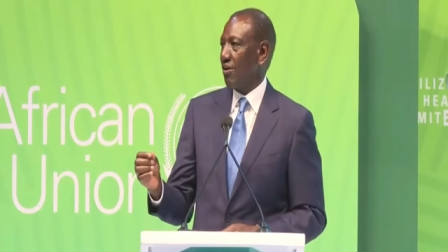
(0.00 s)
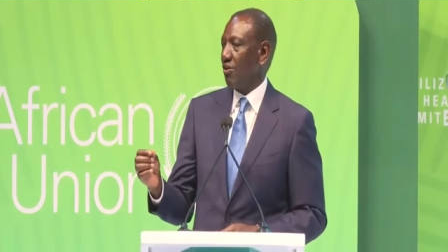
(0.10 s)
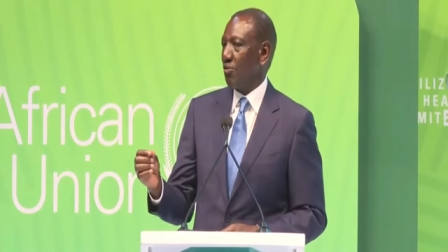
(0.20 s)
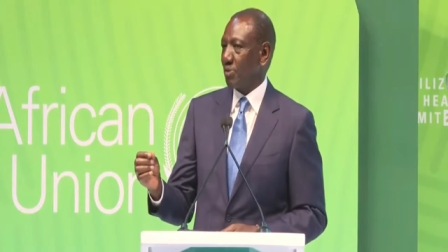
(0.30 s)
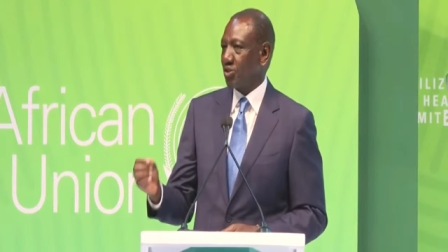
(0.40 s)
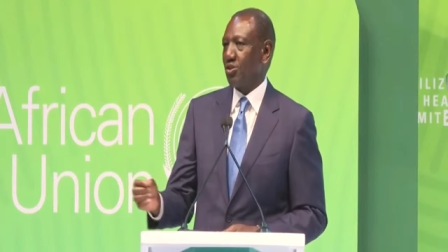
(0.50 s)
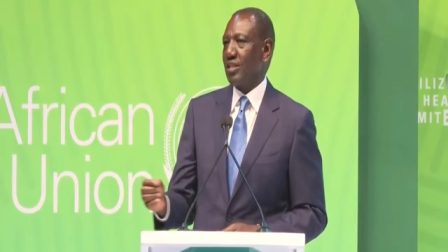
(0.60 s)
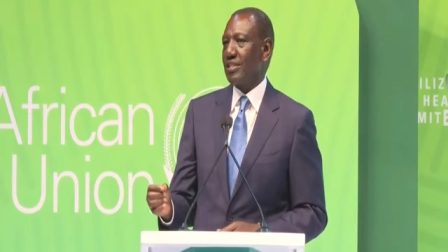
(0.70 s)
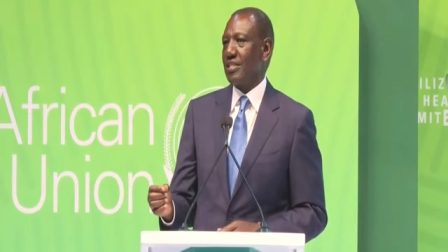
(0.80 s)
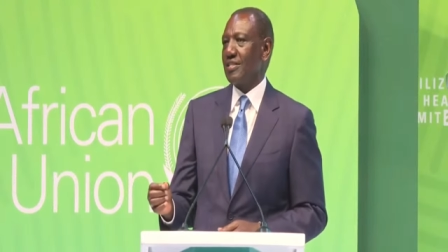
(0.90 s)

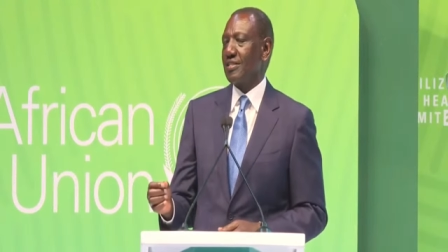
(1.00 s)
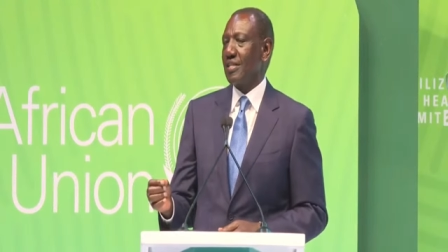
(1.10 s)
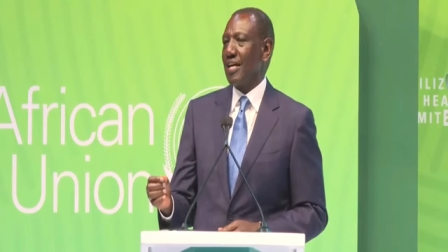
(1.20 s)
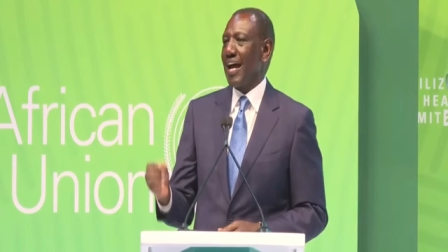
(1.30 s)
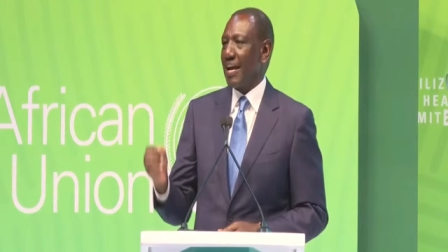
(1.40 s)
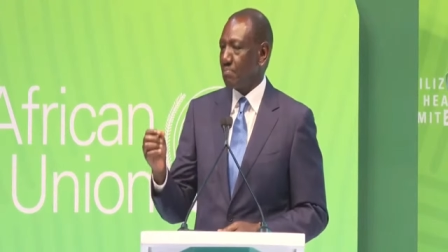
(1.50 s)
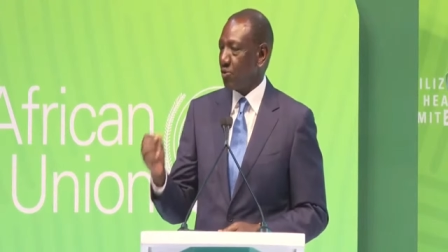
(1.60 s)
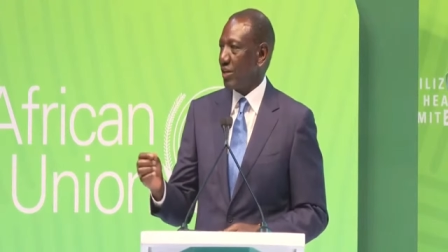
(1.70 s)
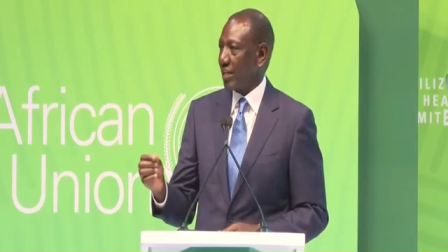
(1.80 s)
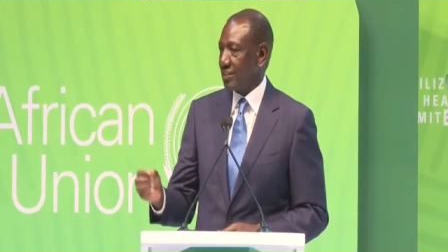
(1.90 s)
opportunities and
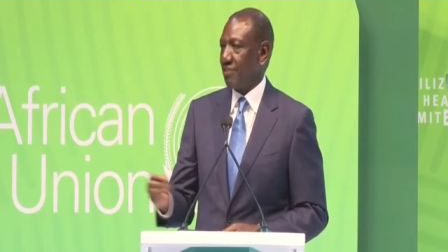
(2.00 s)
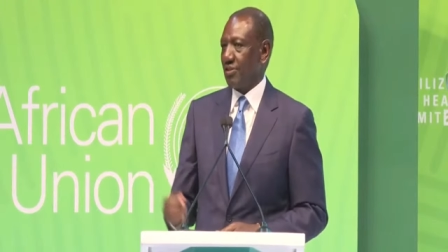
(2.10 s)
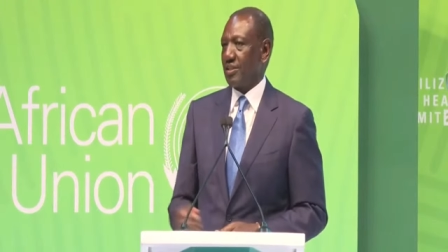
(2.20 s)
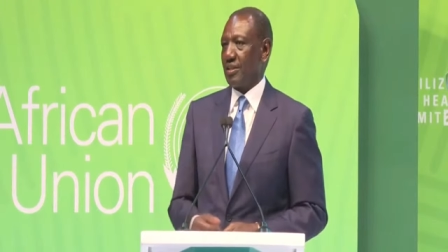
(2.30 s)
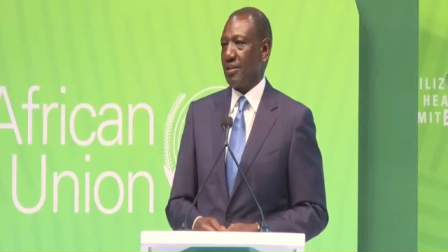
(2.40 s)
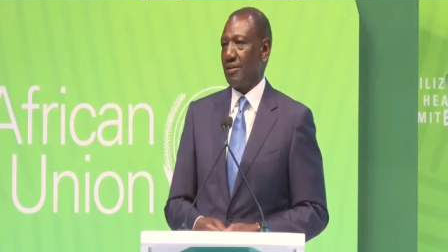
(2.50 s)
productivity.